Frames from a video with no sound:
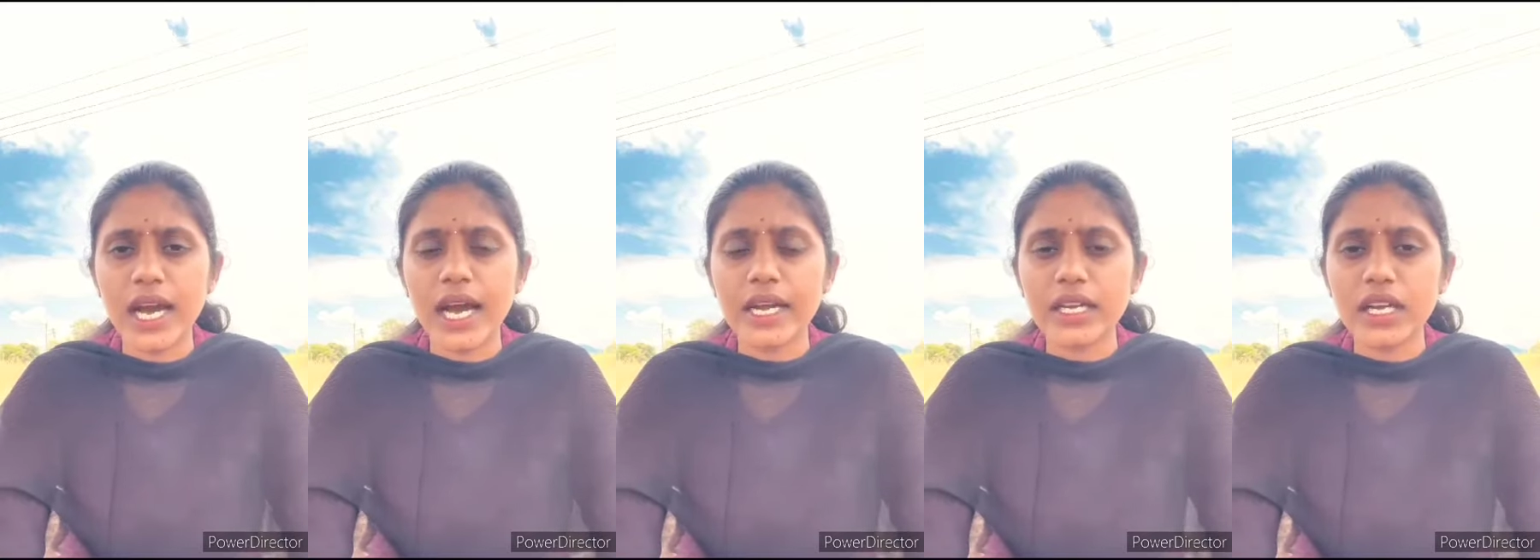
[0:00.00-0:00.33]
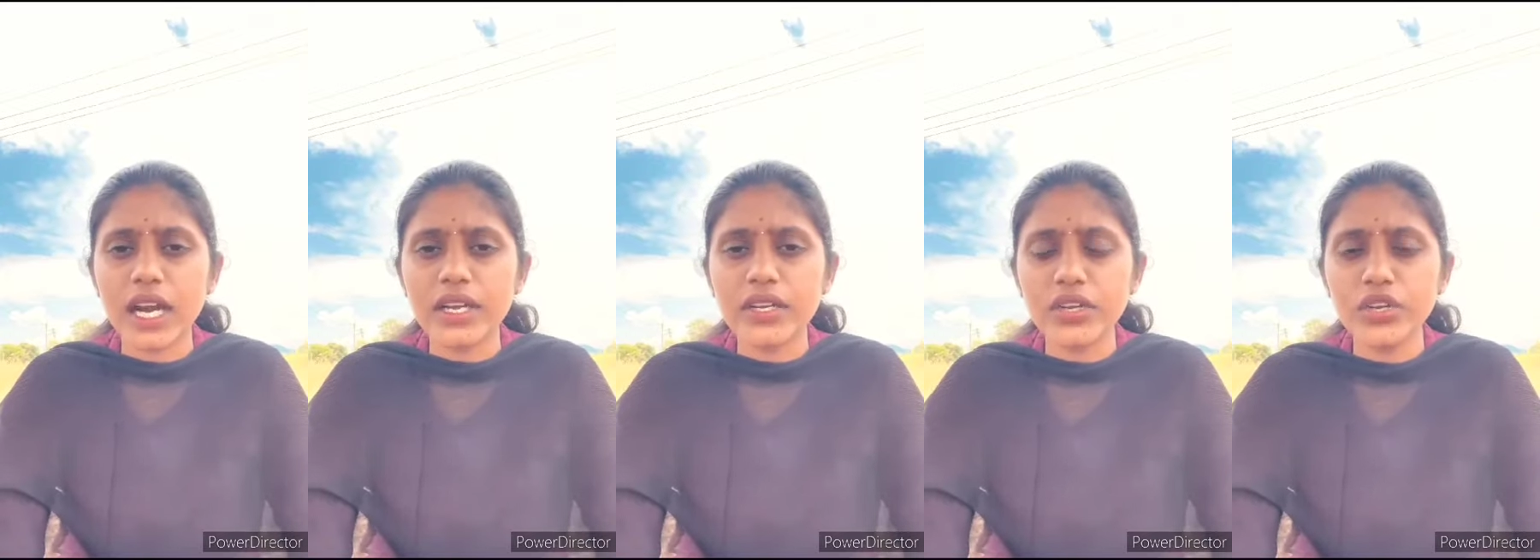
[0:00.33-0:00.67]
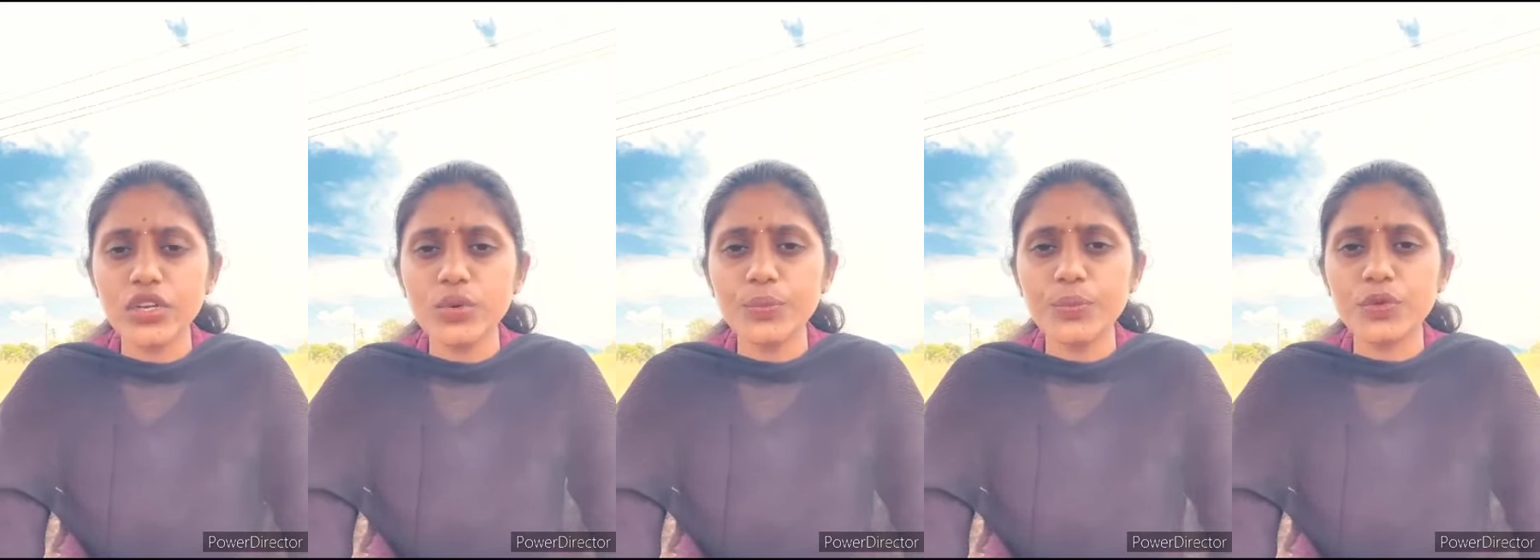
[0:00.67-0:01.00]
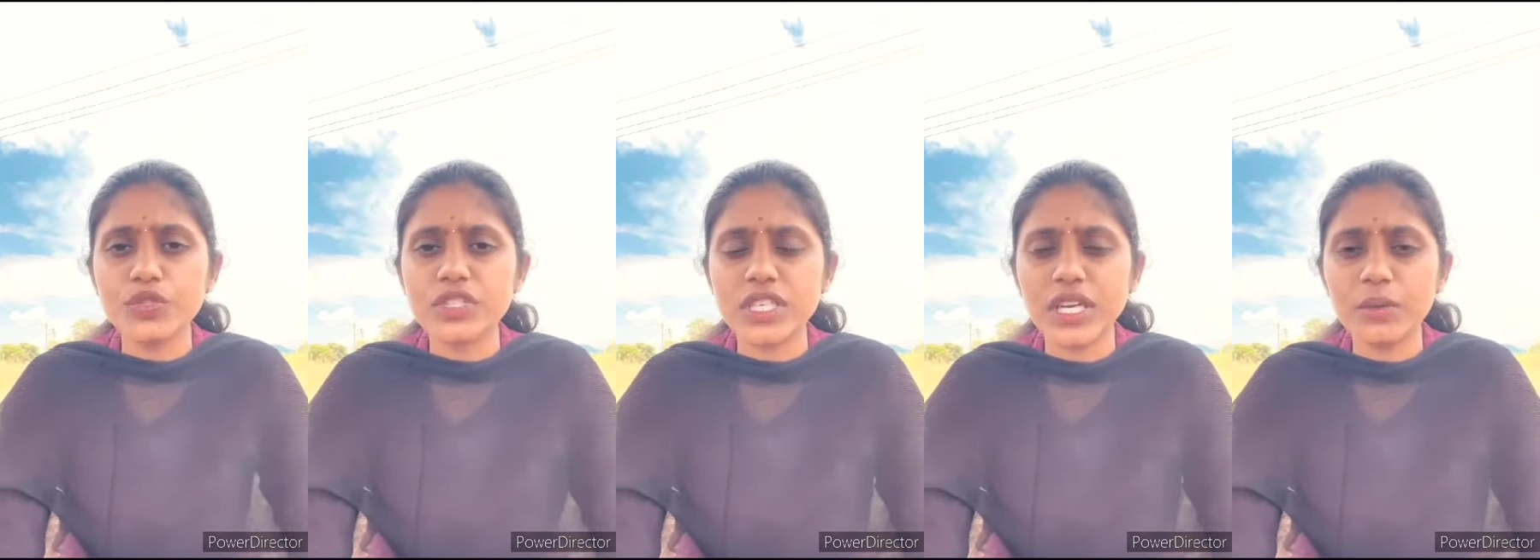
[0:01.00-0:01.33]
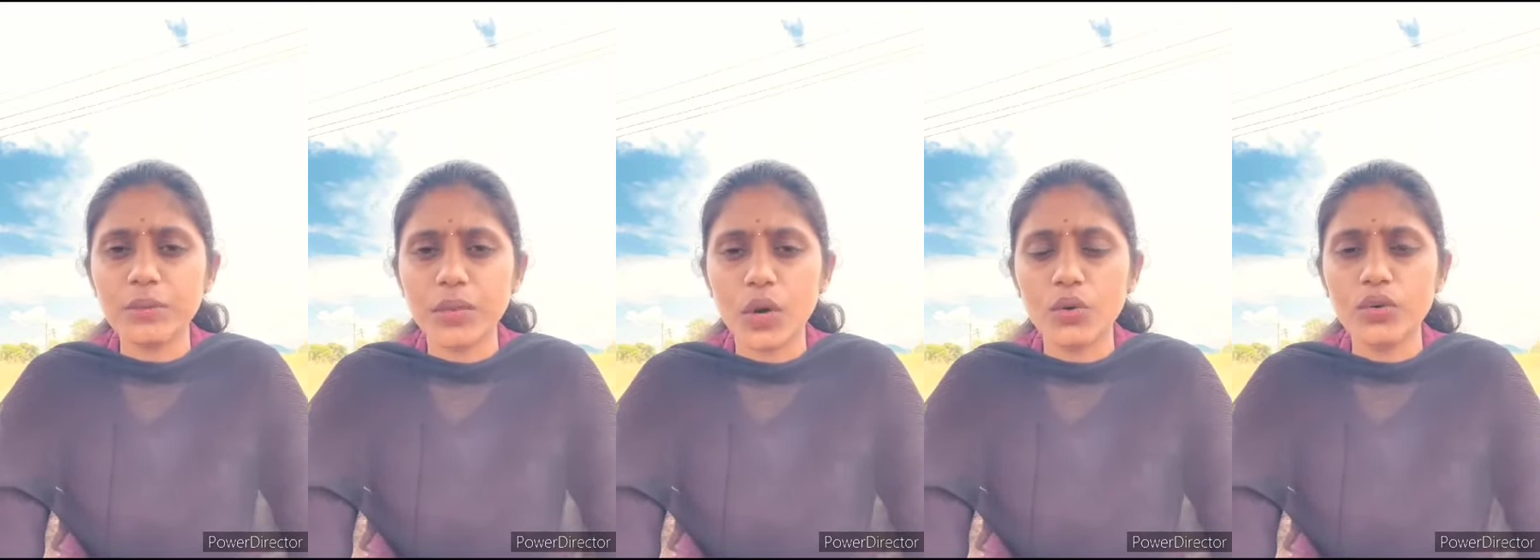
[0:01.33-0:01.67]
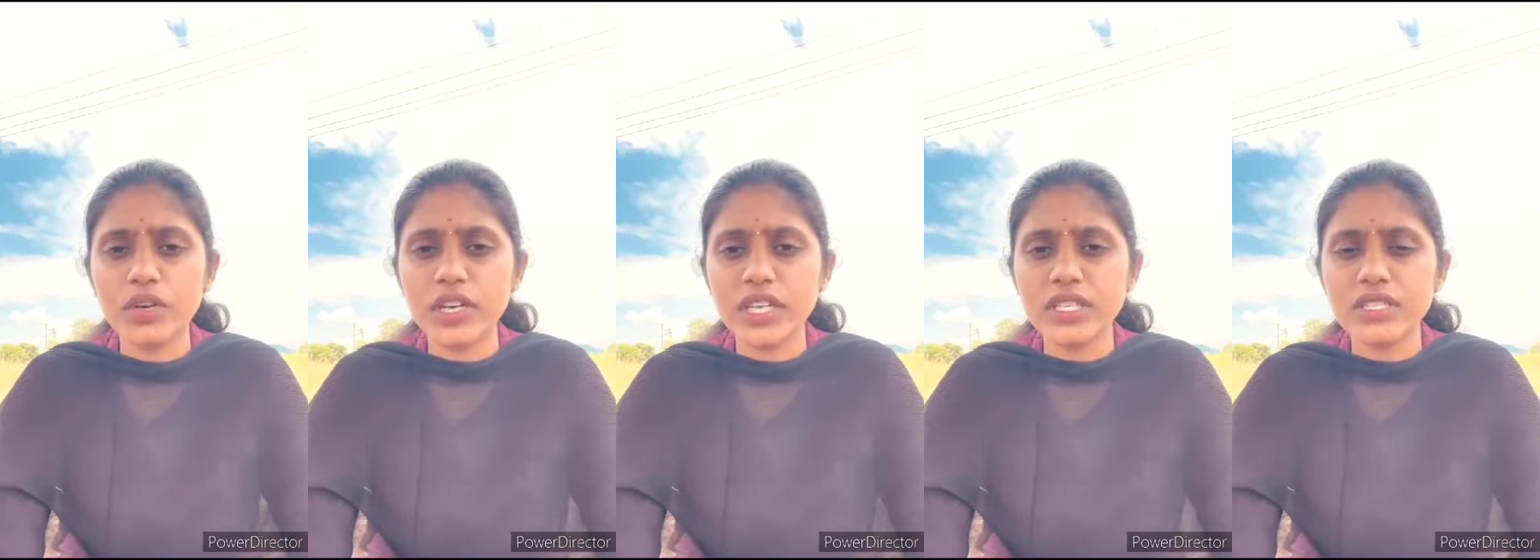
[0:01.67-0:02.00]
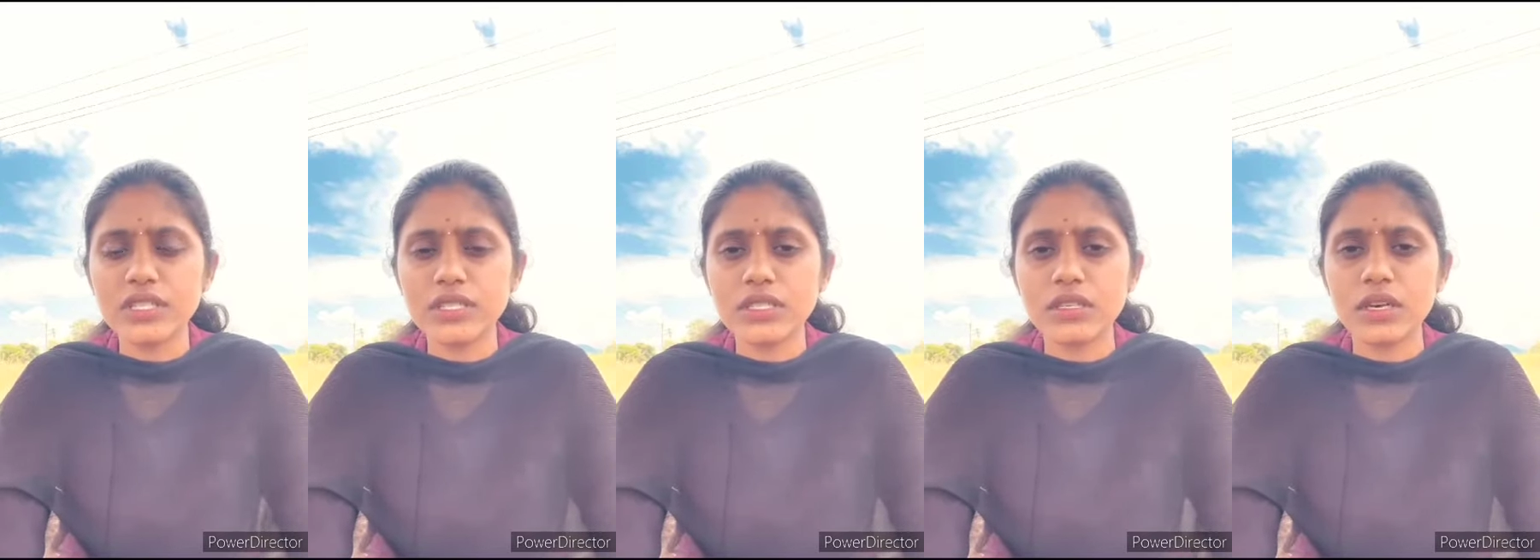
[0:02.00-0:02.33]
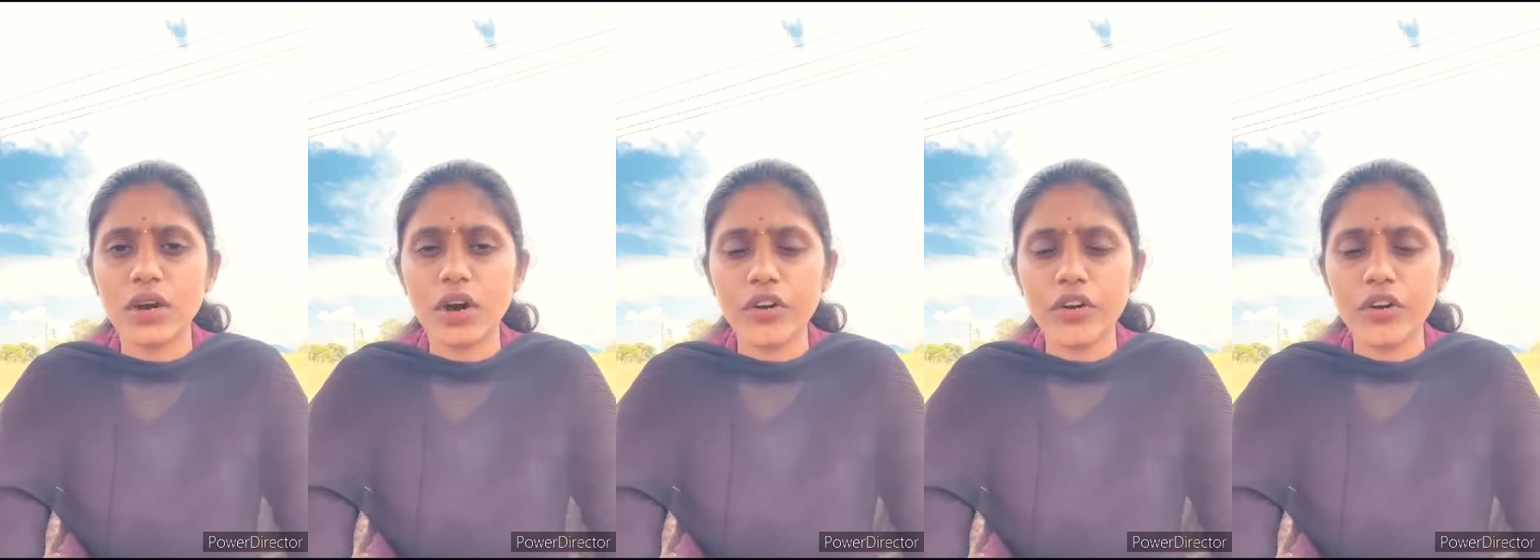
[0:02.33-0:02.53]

and continue pushing boundaries